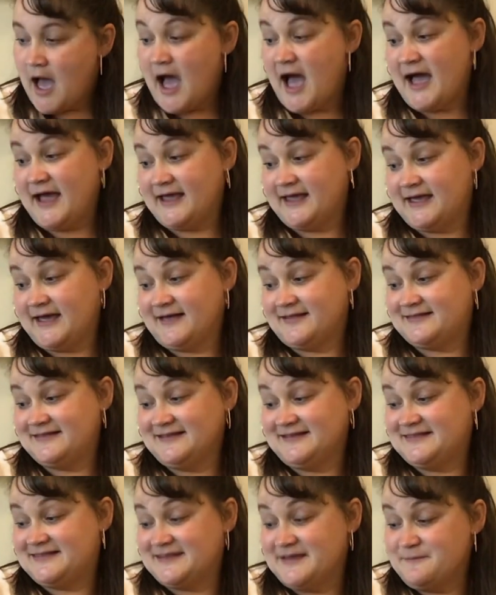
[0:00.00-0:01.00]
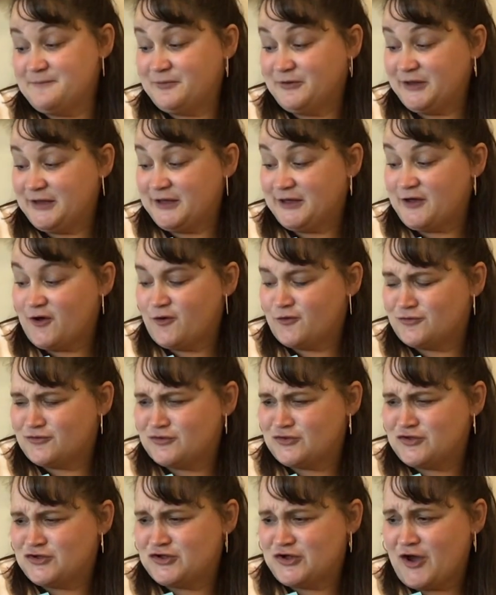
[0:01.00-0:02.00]
I guess it simply goes
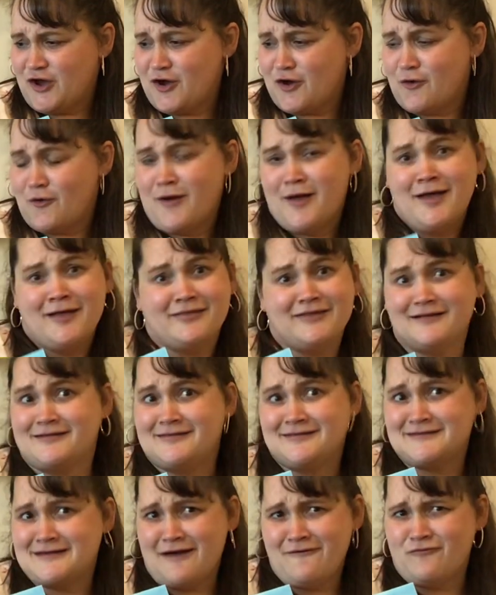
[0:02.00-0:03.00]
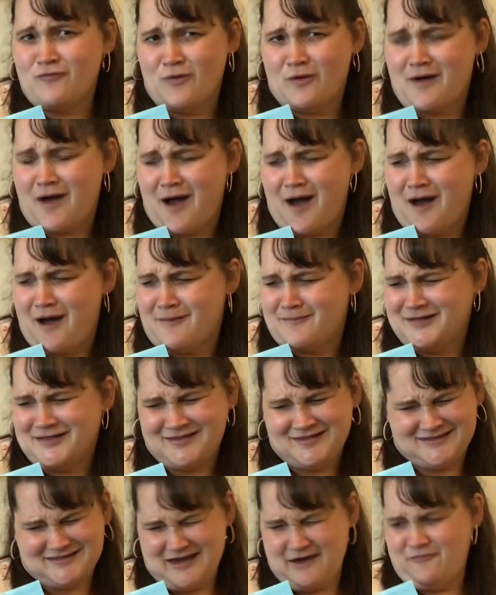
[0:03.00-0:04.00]
to show that stuff will come and
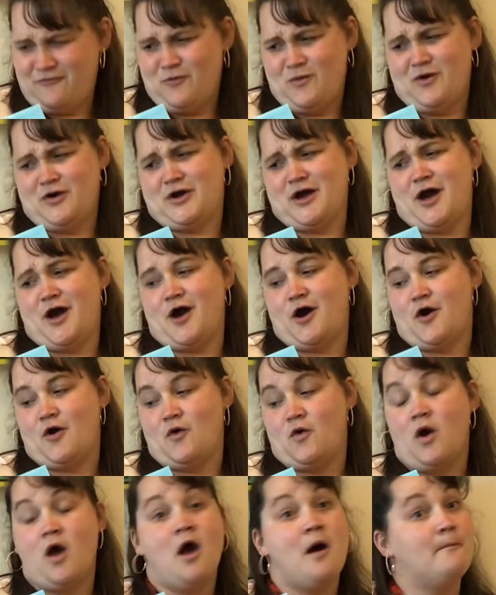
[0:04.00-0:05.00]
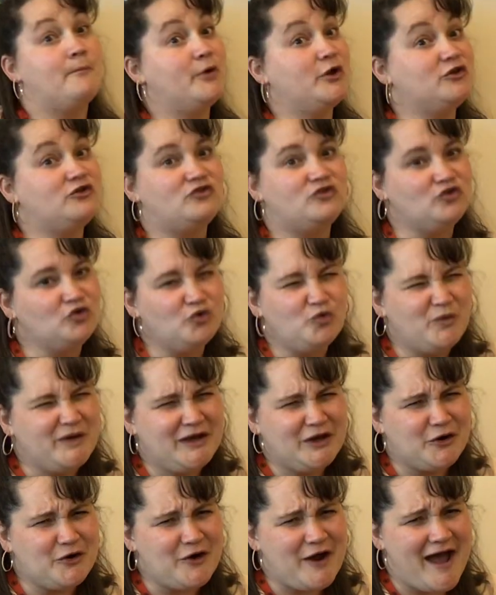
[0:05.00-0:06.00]
stuff will go. But do
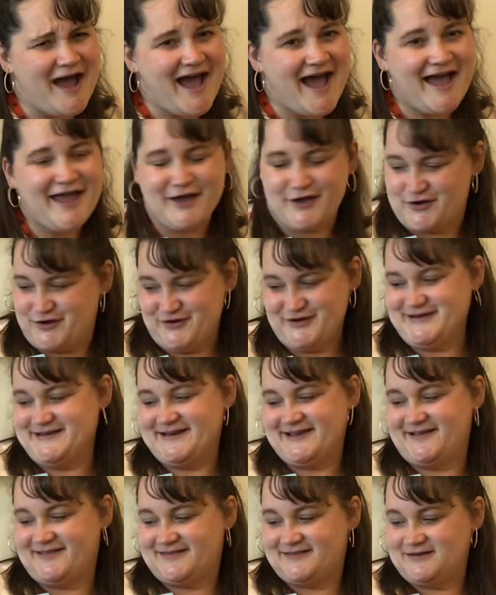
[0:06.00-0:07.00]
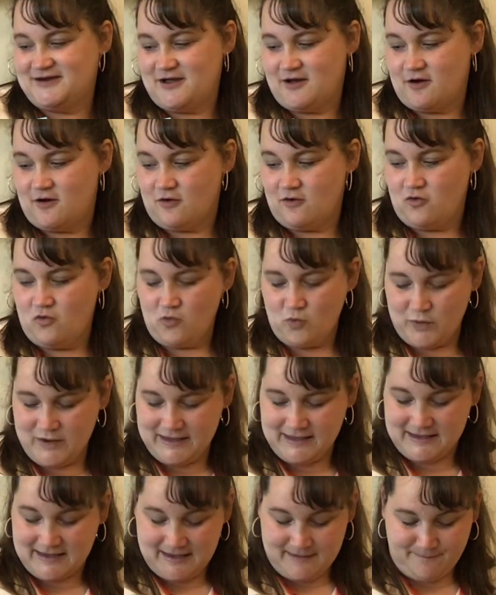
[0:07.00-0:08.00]
we cry? Goodness no.
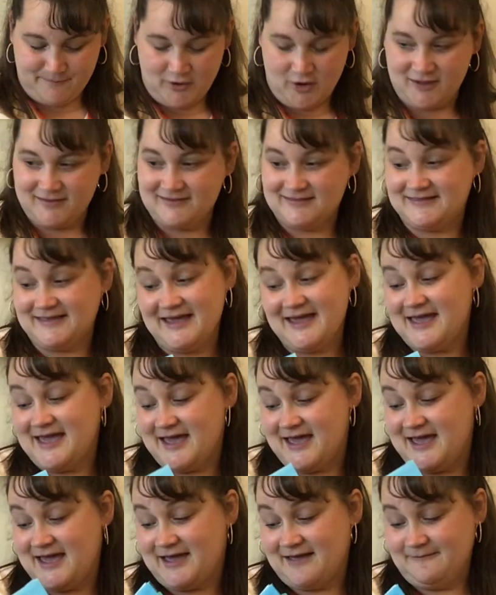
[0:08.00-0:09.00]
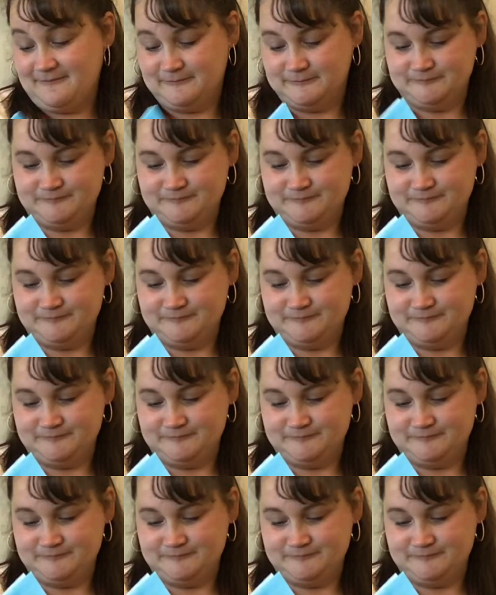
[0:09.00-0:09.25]
We keep on singing.